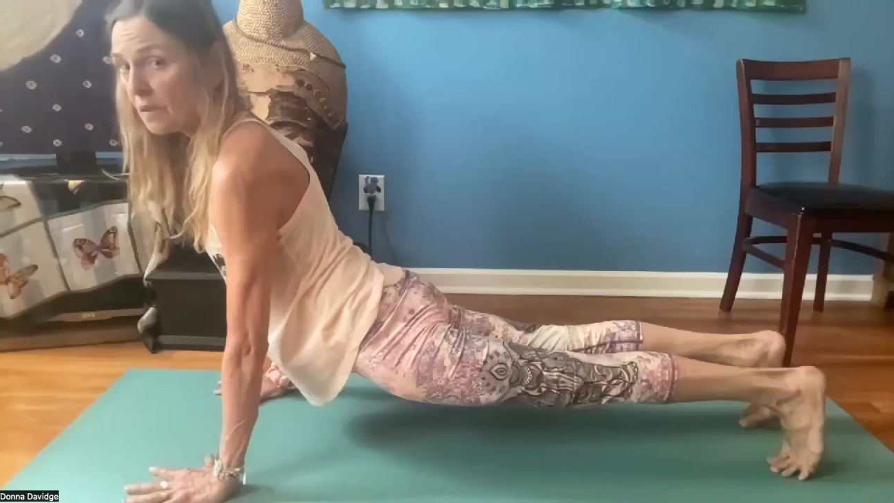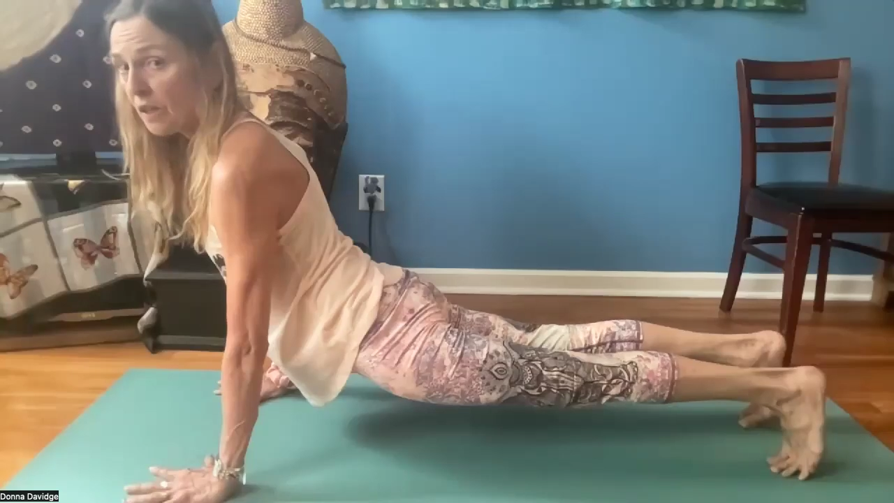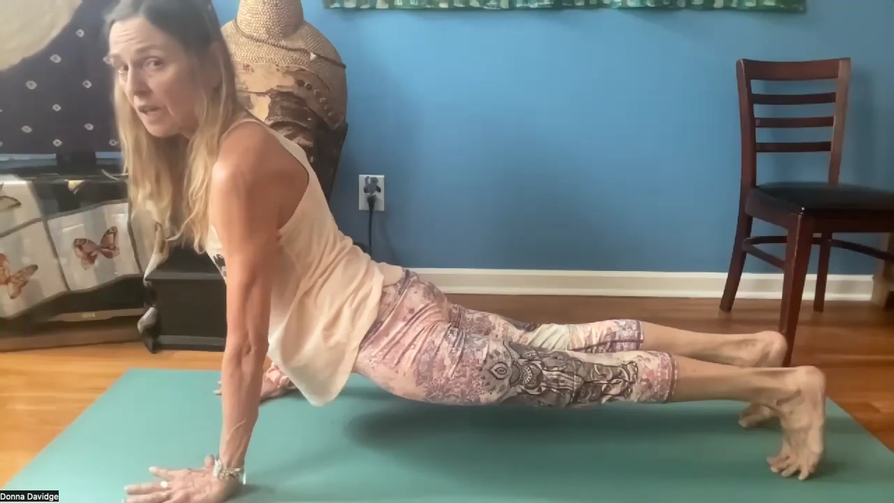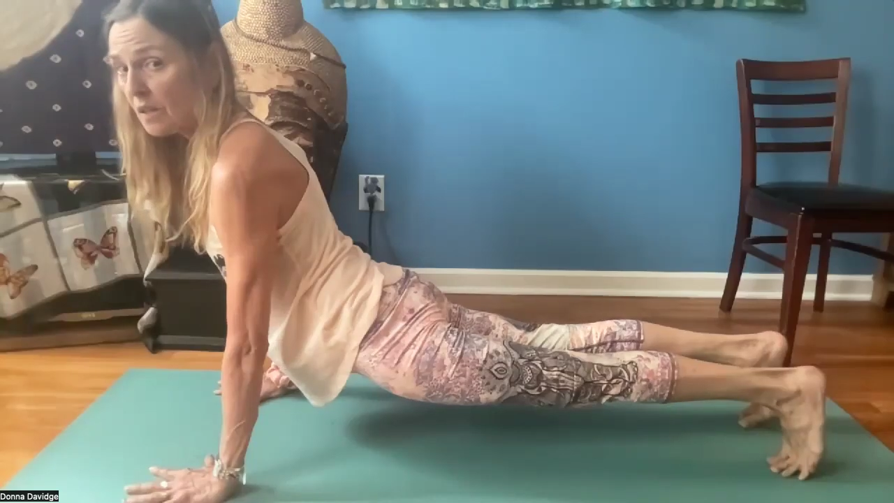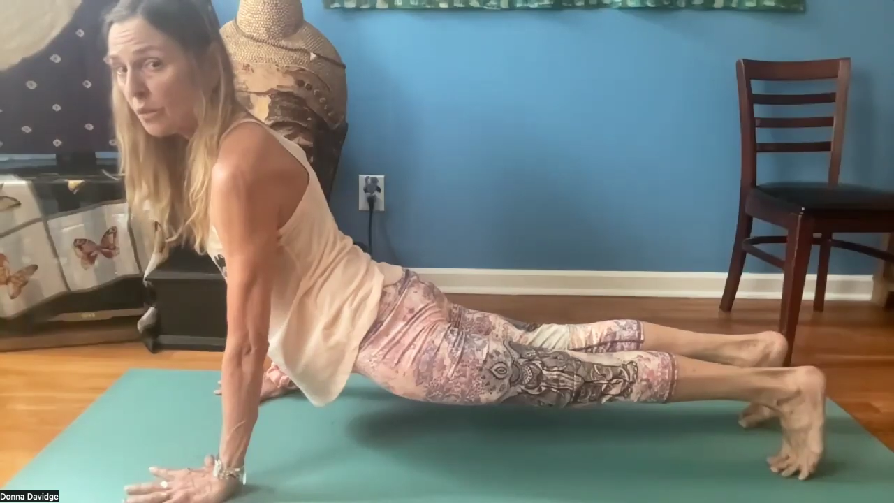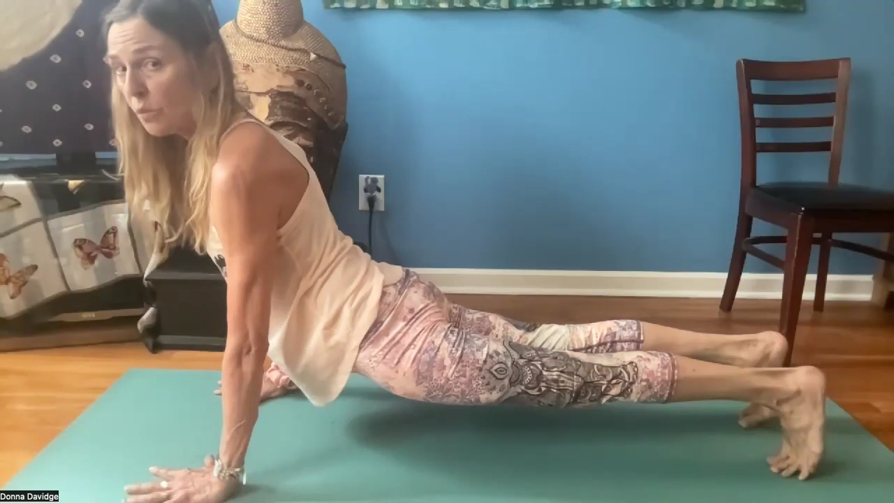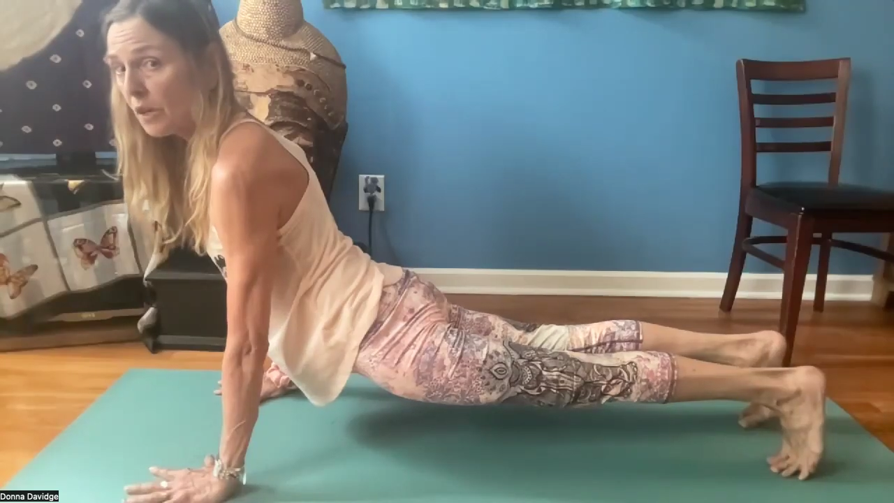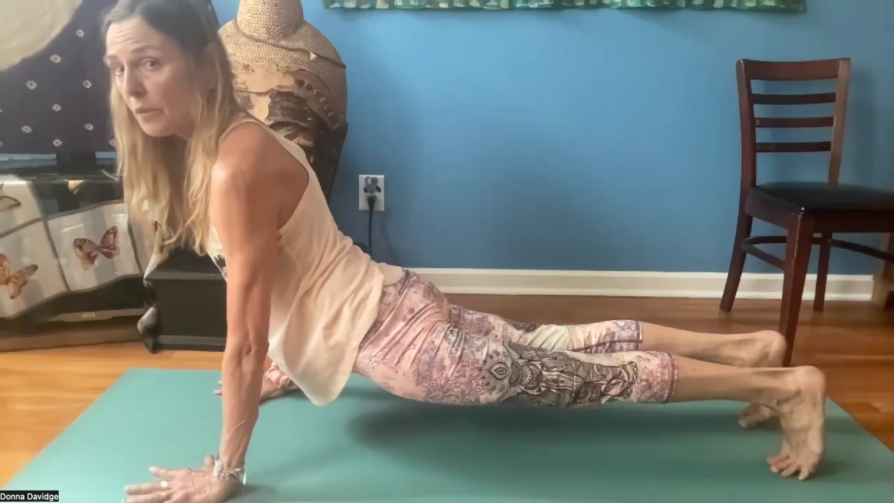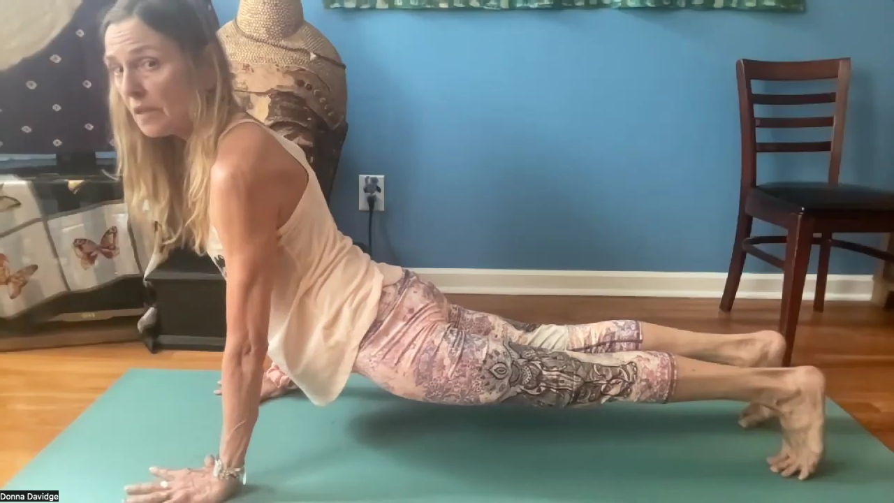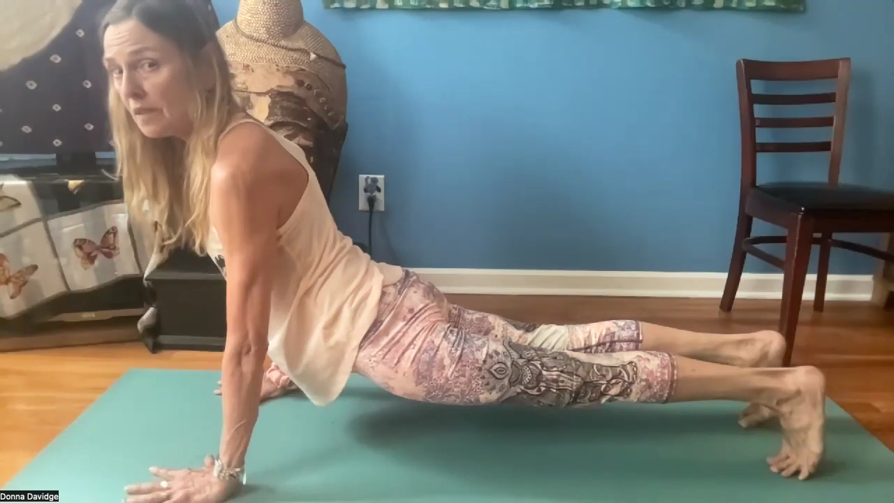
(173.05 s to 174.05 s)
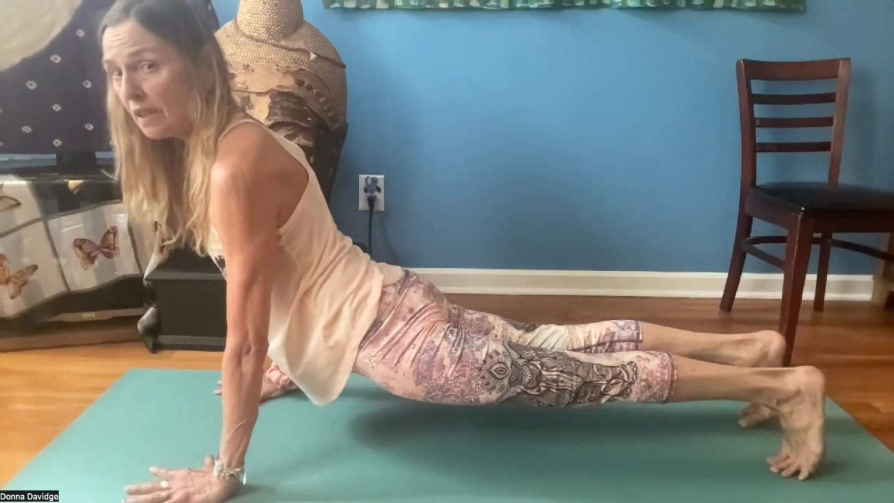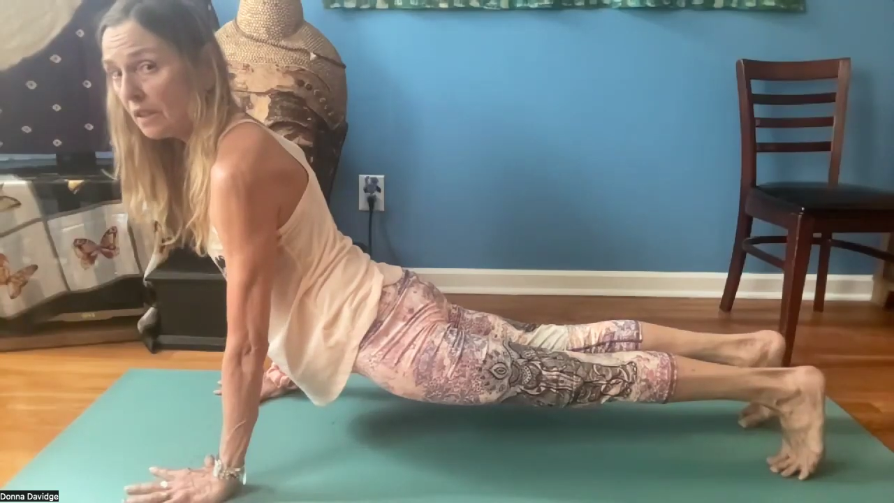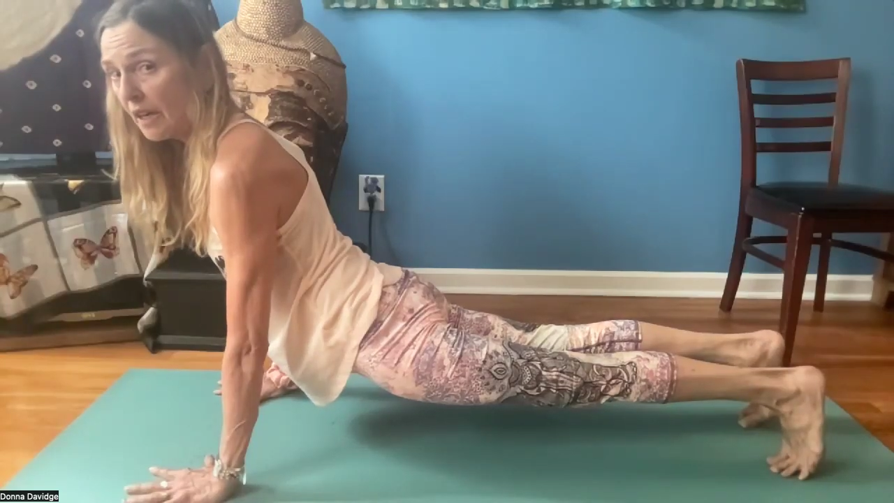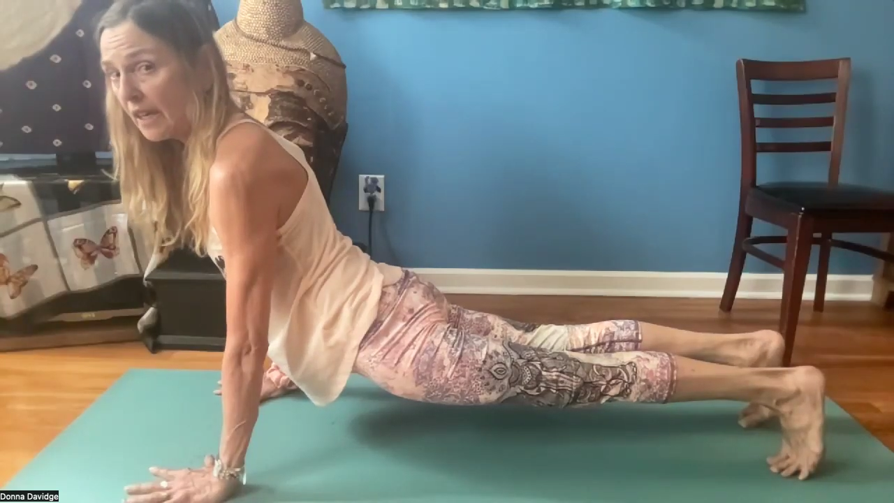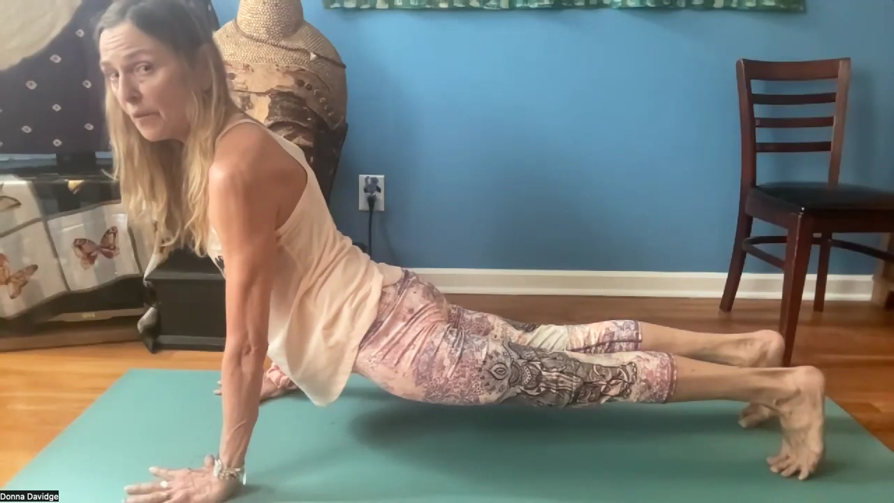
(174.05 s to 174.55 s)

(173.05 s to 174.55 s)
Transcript: Okay, so what do we see a lot